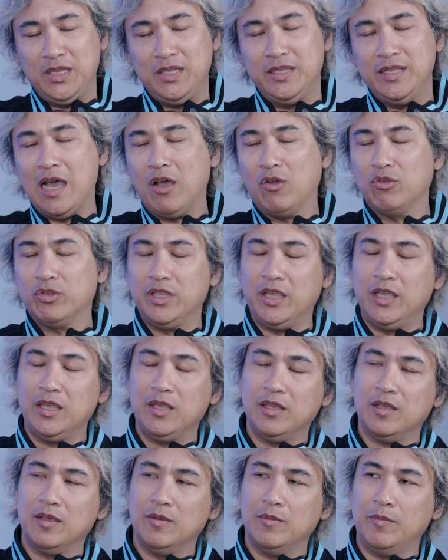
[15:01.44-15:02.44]

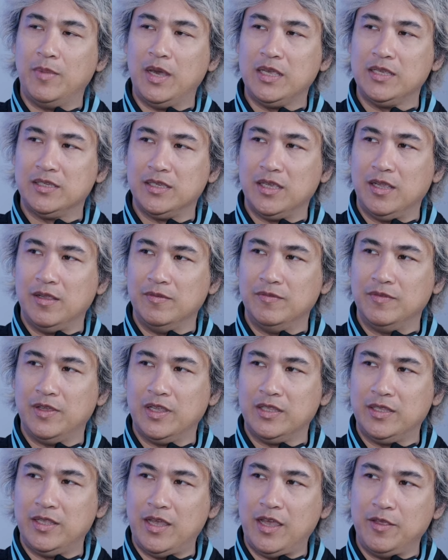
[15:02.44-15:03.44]
doubting myself
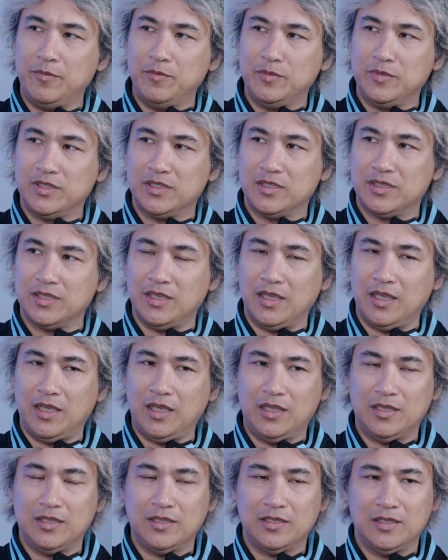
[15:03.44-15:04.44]
at times
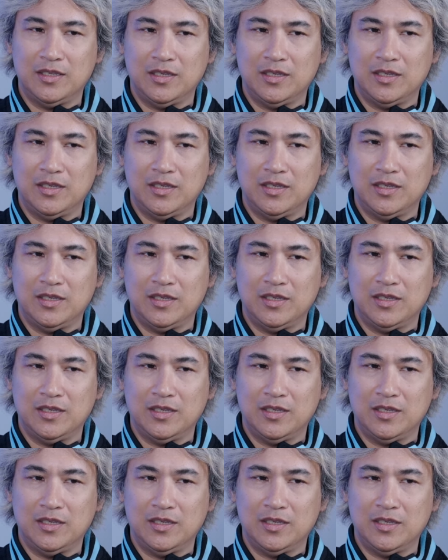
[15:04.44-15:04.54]
and